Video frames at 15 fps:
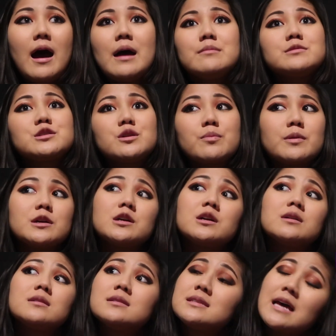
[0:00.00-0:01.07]
I'm
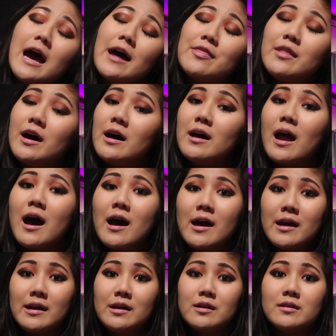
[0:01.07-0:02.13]
super sad that
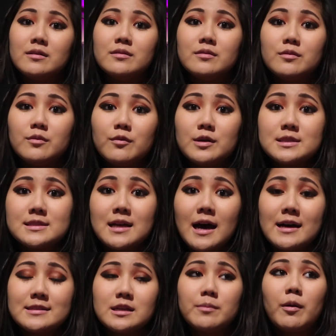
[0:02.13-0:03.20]
I was
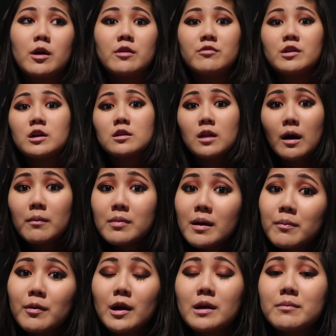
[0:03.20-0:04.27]
not a part of the club
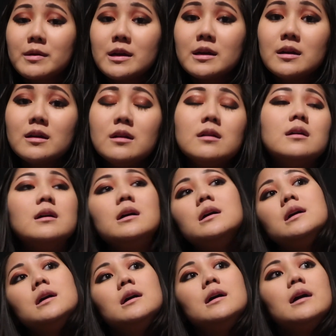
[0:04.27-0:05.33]
that brought him here,
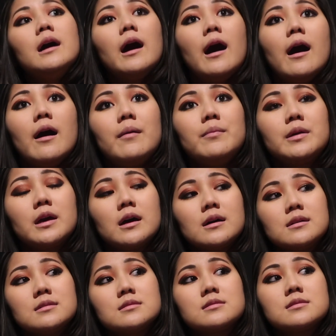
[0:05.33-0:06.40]

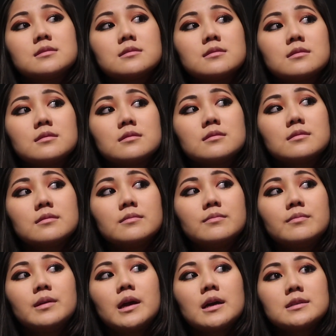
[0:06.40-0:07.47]
because
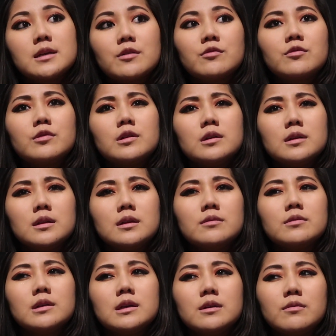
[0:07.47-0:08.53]
I really,
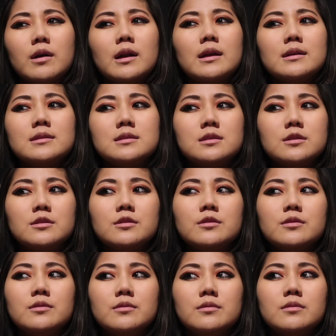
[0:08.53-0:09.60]
really wanted
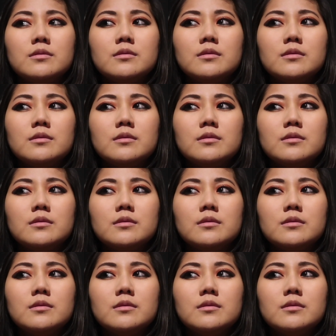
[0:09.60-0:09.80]
to